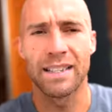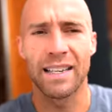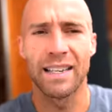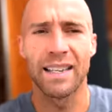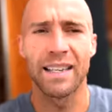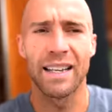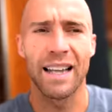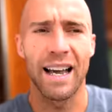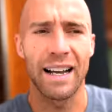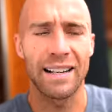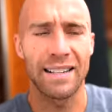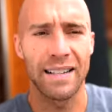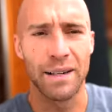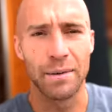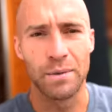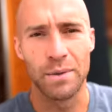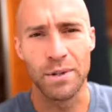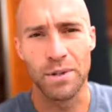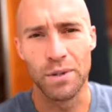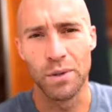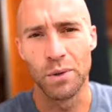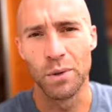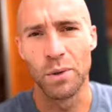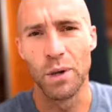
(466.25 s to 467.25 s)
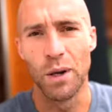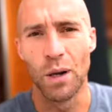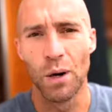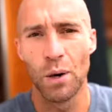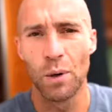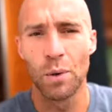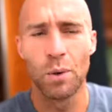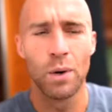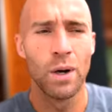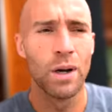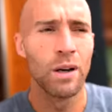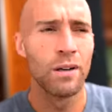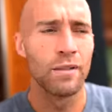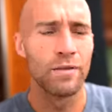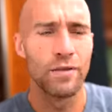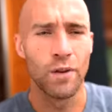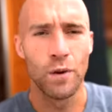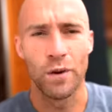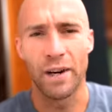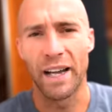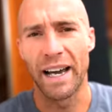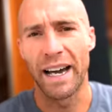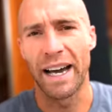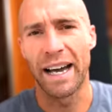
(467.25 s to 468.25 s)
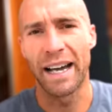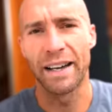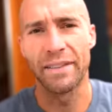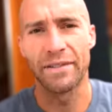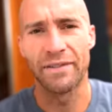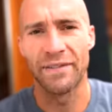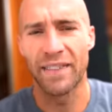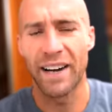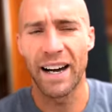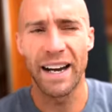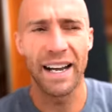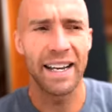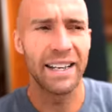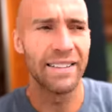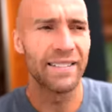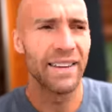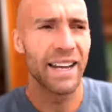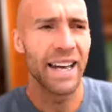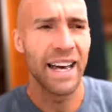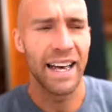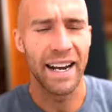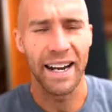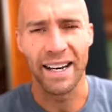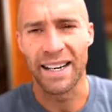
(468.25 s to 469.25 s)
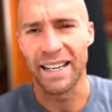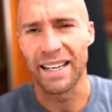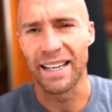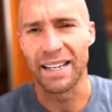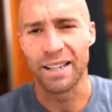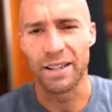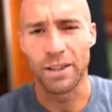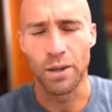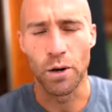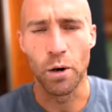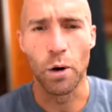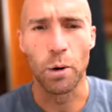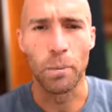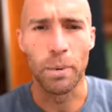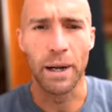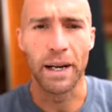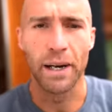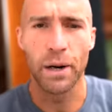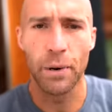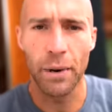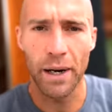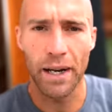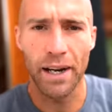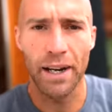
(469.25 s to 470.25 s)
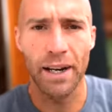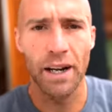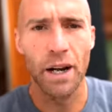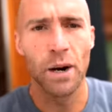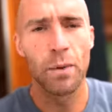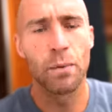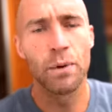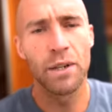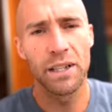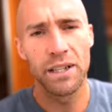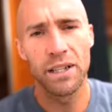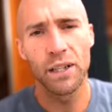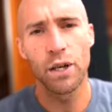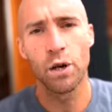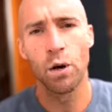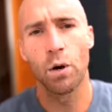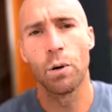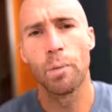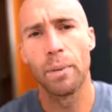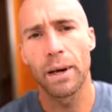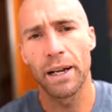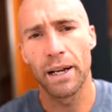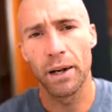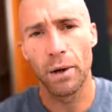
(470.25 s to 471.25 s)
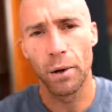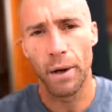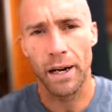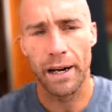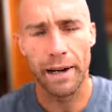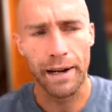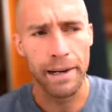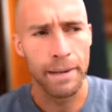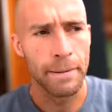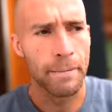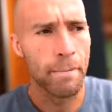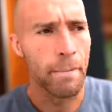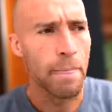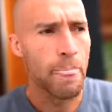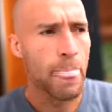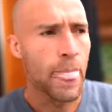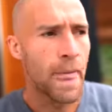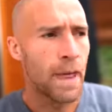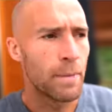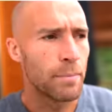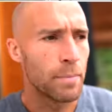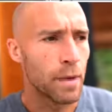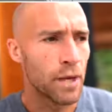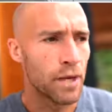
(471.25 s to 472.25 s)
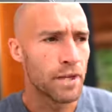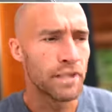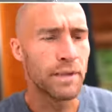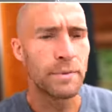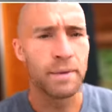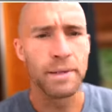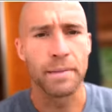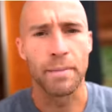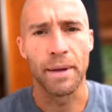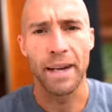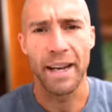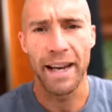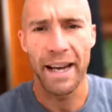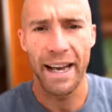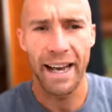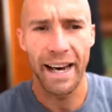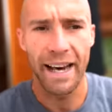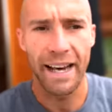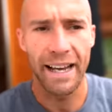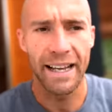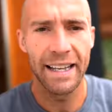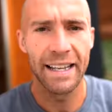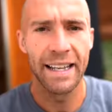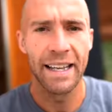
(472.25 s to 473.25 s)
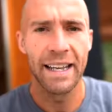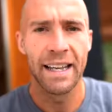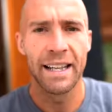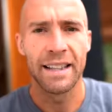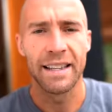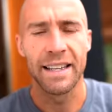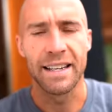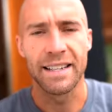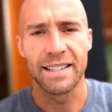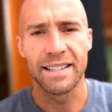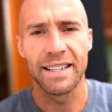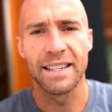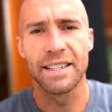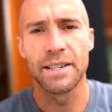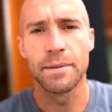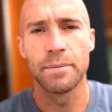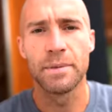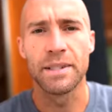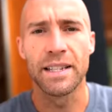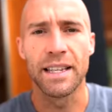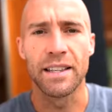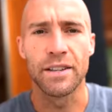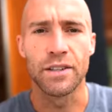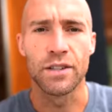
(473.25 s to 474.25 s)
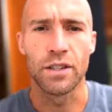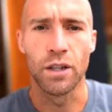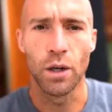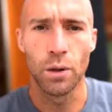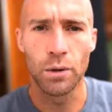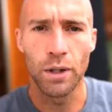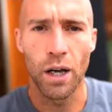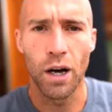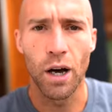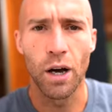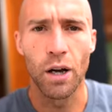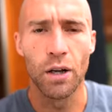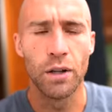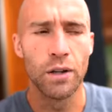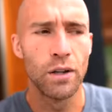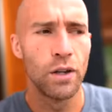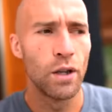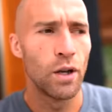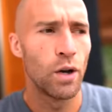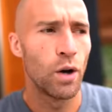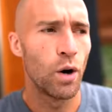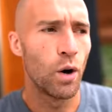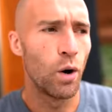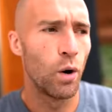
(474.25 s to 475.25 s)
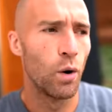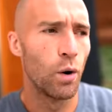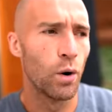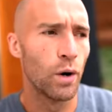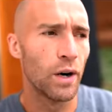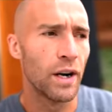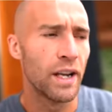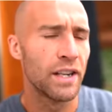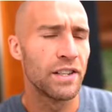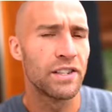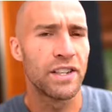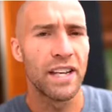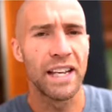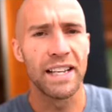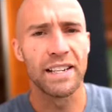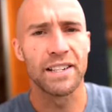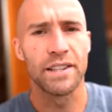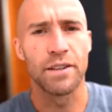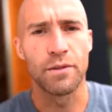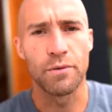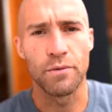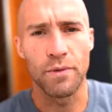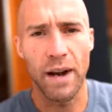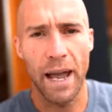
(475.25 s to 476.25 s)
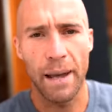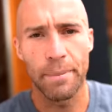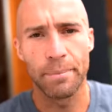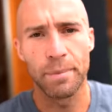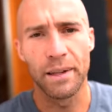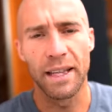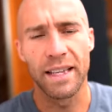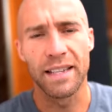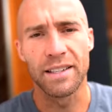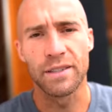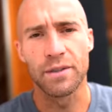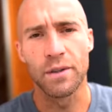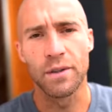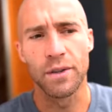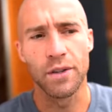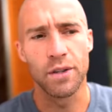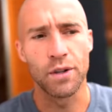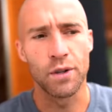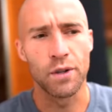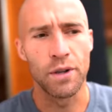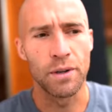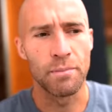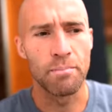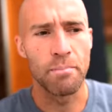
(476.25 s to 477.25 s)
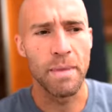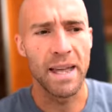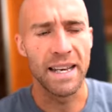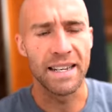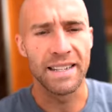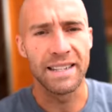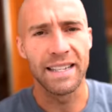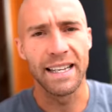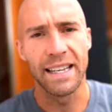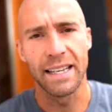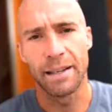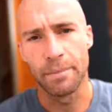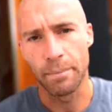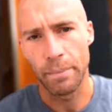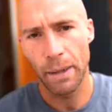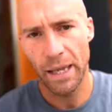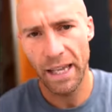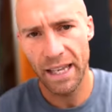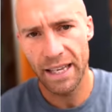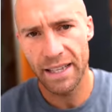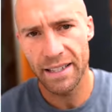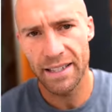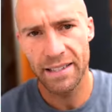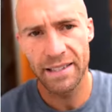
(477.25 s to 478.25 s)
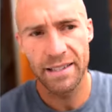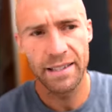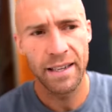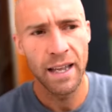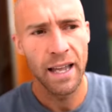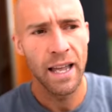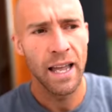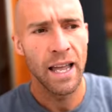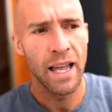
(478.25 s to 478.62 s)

say the lactate was too low, 4.5, 5, and I needed to go a bit quicker. Well, then you go a bit quicker. Because it was a bit high, the decision was either slow down or change the rep length so that you can maintain pace.